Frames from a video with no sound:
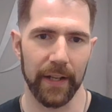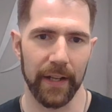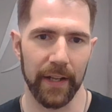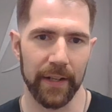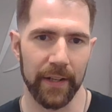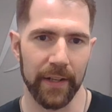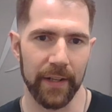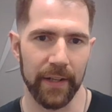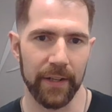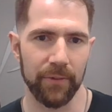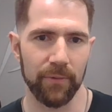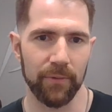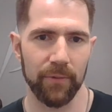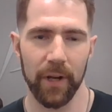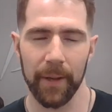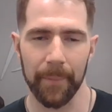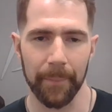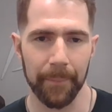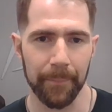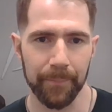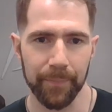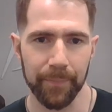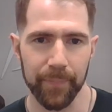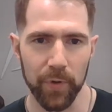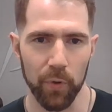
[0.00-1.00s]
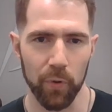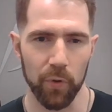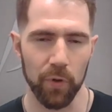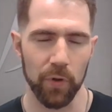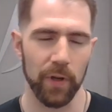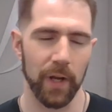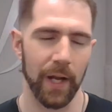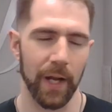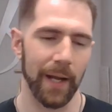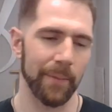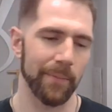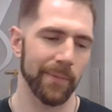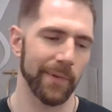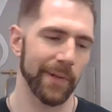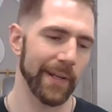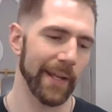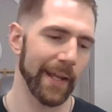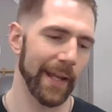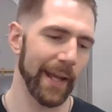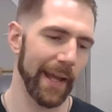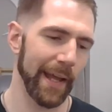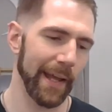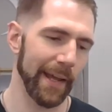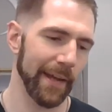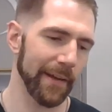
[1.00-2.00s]
and a rum, or I'm going
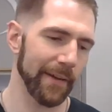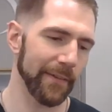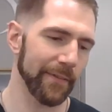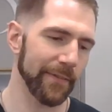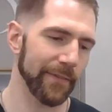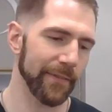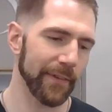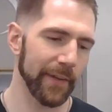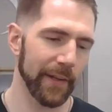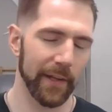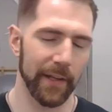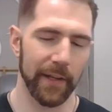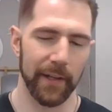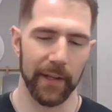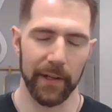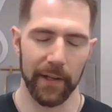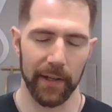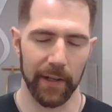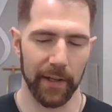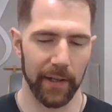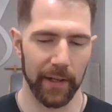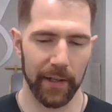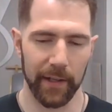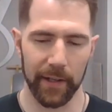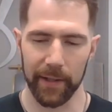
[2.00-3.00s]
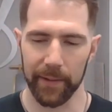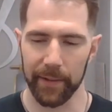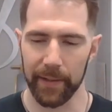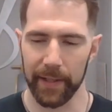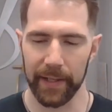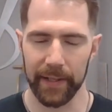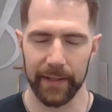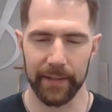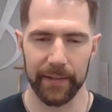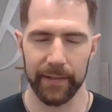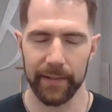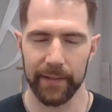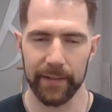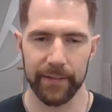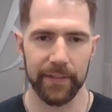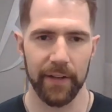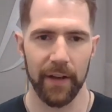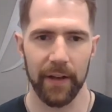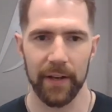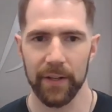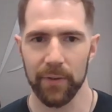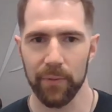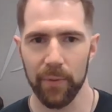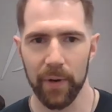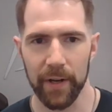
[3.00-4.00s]
to have a
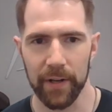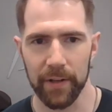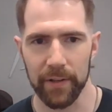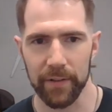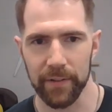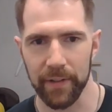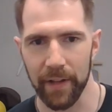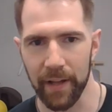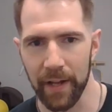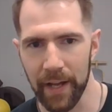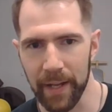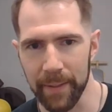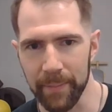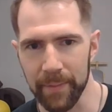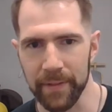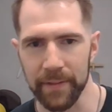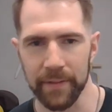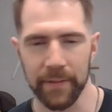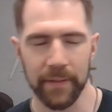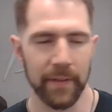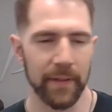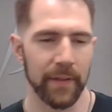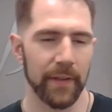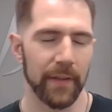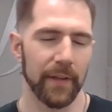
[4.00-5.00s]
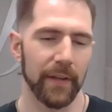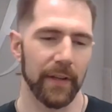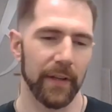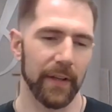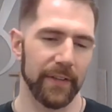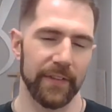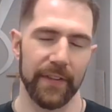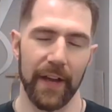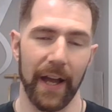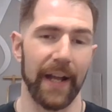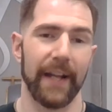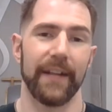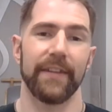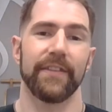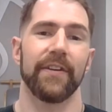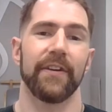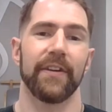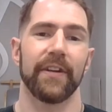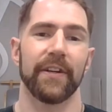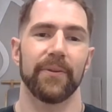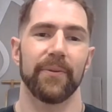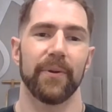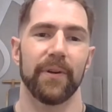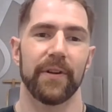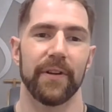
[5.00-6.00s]
tonic water, lime, and a diet
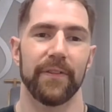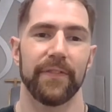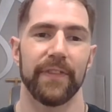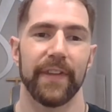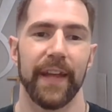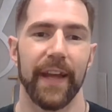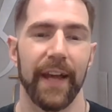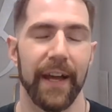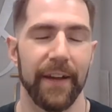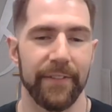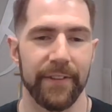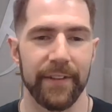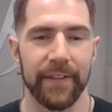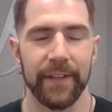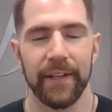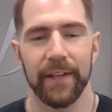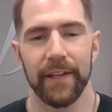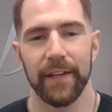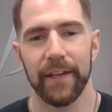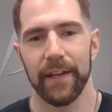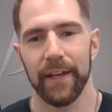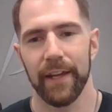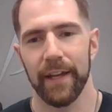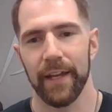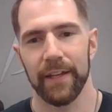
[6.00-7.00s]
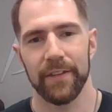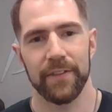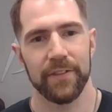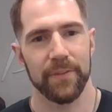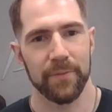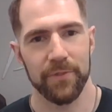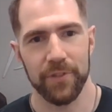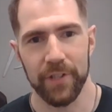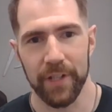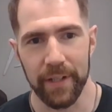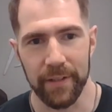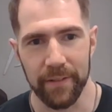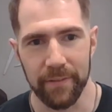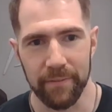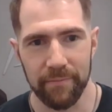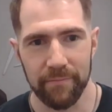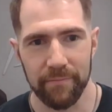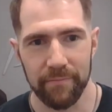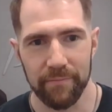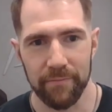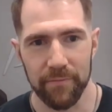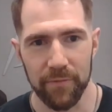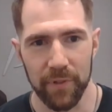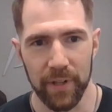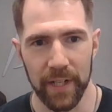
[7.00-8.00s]
tonic water if they have it, and some gin,
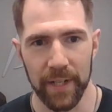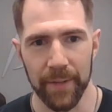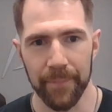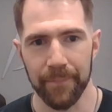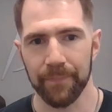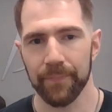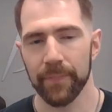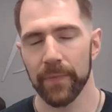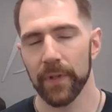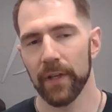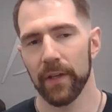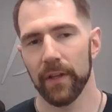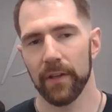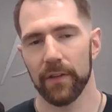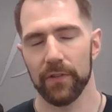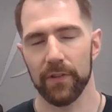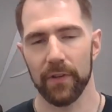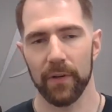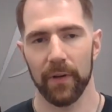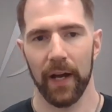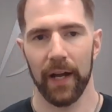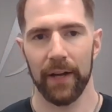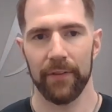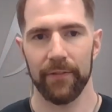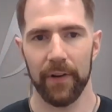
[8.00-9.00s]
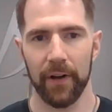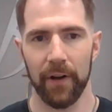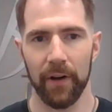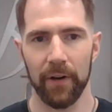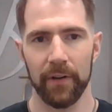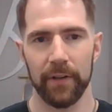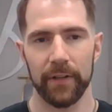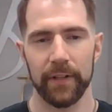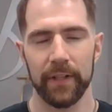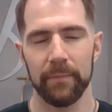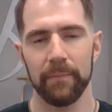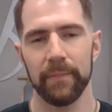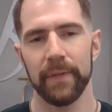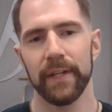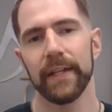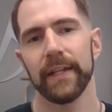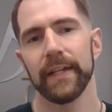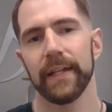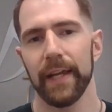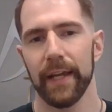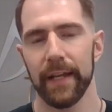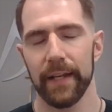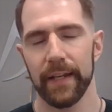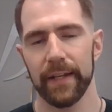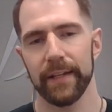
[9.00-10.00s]
right? So I've already
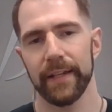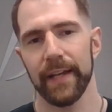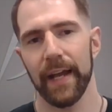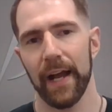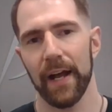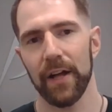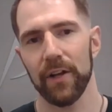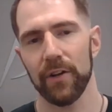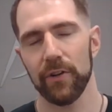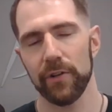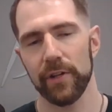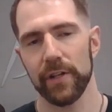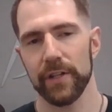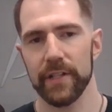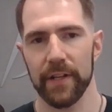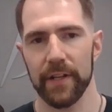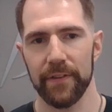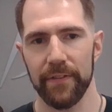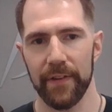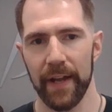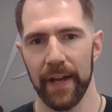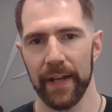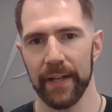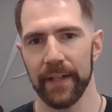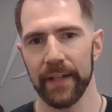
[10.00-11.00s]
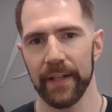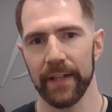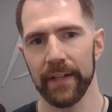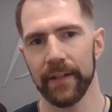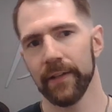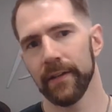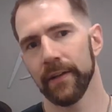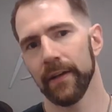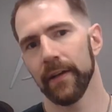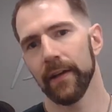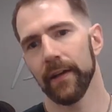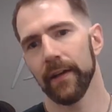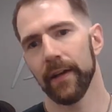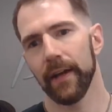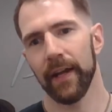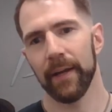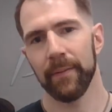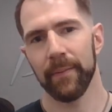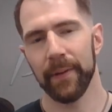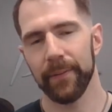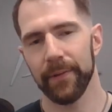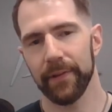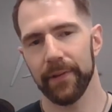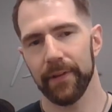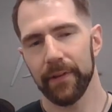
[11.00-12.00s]
mitigated calories I've had in, and
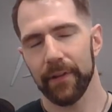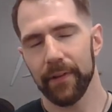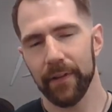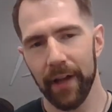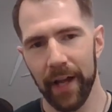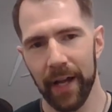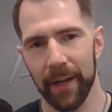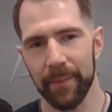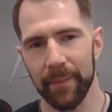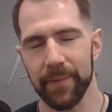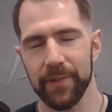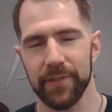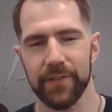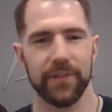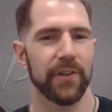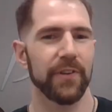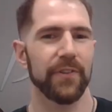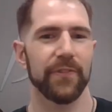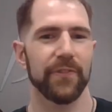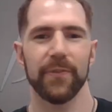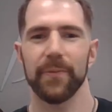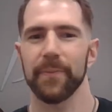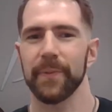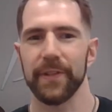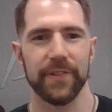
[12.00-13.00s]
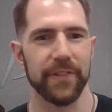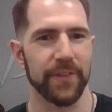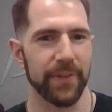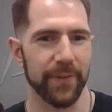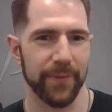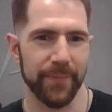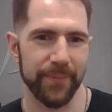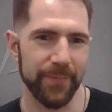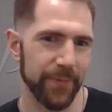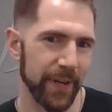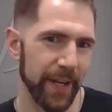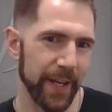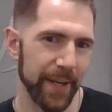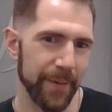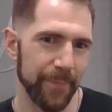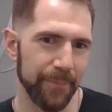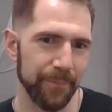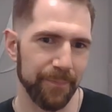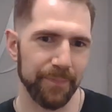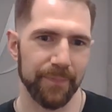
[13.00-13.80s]
maybe the lime is good for me too, right?